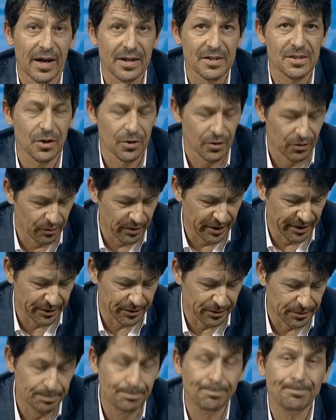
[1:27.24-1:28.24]
are so
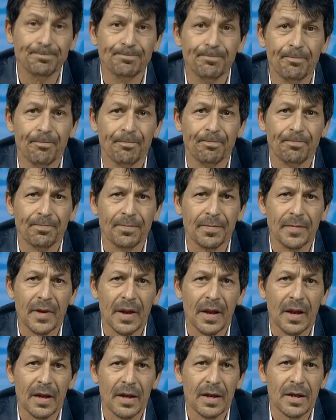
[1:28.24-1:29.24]
critical.
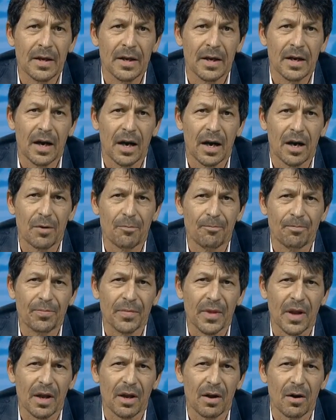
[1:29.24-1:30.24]

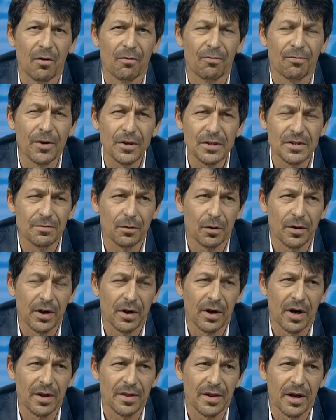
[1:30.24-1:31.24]
First of all,
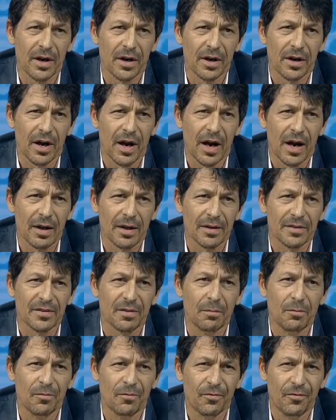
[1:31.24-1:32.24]
there are
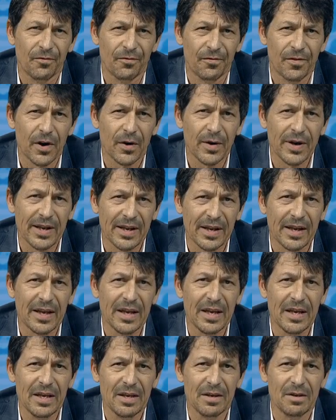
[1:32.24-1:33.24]
some very
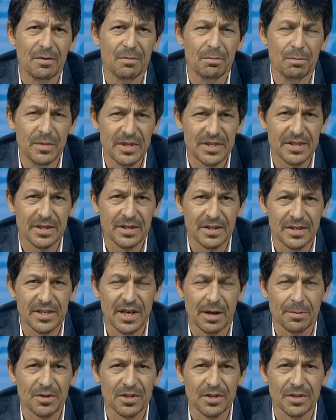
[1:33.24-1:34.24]
key
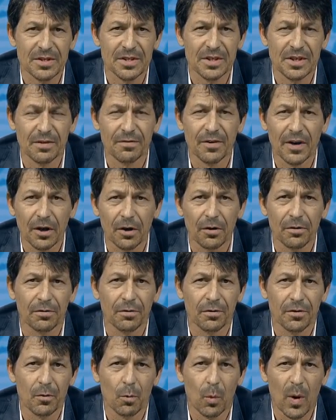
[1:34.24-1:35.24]
misconceptions. And if I go
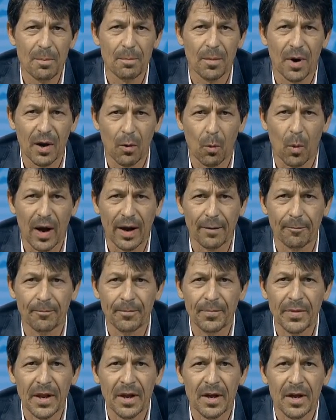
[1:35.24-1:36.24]
through them one by one,
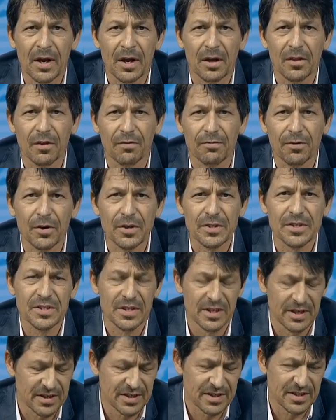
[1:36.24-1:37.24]
the
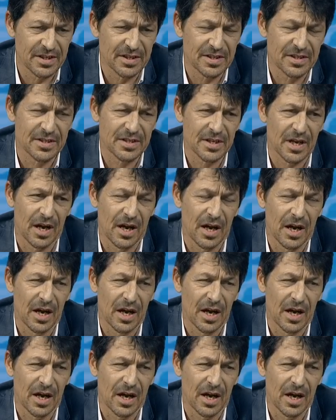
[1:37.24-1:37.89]
first is this